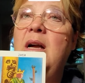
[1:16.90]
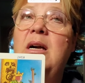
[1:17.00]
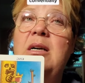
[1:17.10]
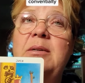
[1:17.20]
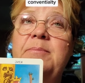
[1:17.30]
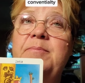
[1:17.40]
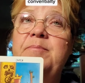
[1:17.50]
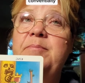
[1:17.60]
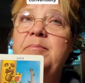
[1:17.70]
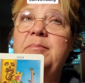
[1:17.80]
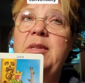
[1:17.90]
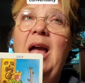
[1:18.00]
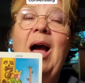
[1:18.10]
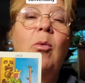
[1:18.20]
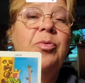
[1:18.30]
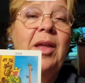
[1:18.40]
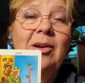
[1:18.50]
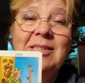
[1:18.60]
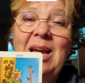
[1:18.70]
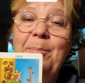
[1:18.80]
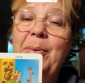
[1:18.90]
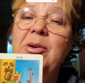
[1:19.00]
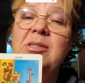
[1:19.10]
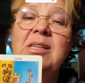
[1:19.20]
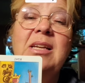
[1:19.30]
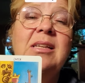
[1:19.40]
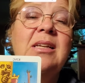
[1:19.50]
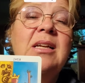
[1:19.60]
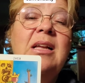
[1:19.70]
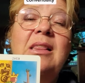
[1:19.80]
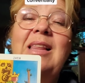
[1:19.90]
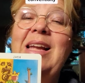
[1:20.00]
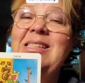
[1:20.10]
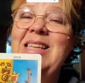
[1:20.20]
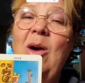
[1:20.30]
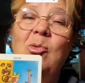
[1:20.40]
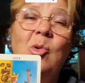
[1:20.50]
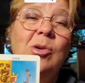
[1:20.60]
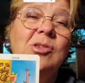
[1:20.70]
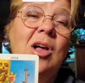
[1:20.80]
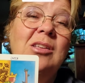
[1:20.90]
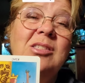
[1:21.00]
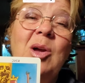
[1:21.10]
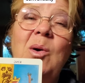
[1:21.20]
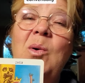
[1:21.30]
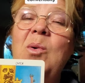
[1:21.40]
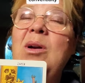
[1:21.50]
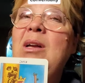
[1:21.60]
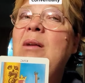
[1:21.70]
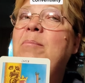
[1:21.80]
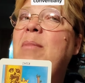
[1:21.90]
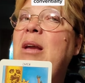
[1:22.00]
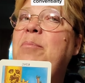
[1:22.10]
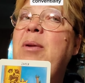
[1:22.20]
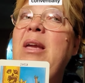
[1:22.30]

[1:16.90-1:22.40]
out there type person, likes the outdoors also, might